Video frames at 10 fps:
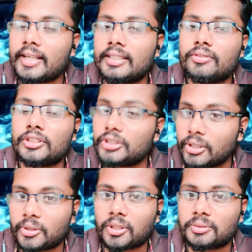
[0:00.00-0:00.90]
in a virtual
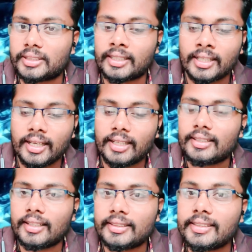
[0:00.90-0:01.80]
autopsy,
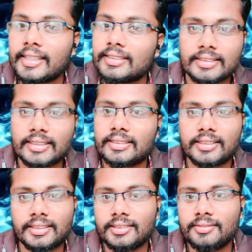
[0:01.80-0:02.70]
nothing can change
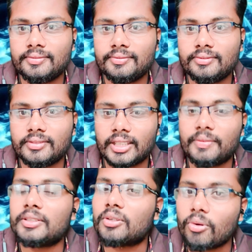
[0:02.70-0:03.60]
it.
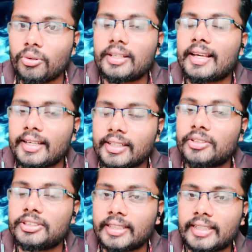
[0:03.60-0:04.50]
Even court
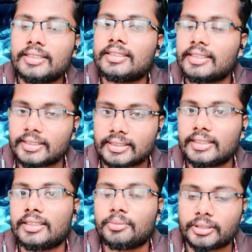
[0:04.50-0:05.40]
cannot change the
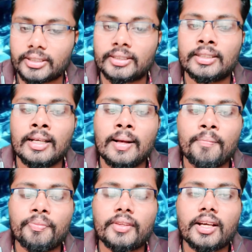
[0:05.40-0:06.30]
result, because
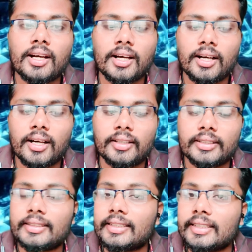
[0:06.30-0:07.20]

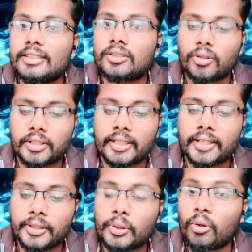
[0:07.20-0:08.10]
the thing is
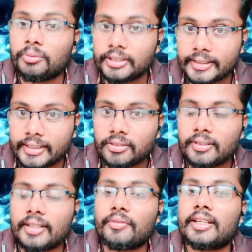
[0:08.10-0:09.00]
totally into
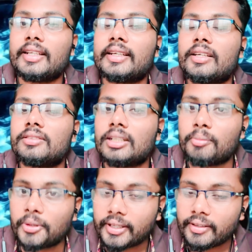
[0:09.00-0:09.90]
objective, and we can give
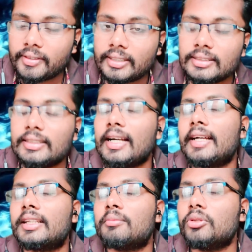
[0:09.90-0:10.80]
supportive evidence.
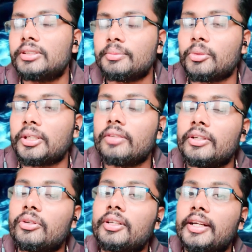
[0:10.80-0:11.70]
And the most important,
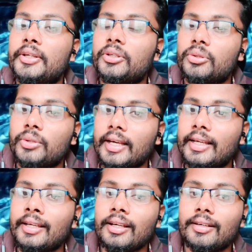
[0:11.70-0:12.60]
we don't need to do
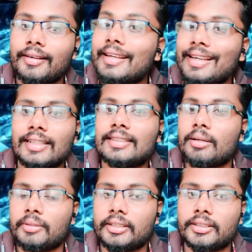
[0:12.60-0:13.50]
a
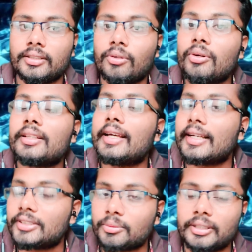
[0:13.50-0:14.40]
re-examination or the
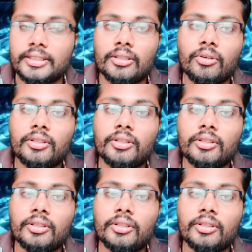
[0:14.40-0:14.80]
exhumation or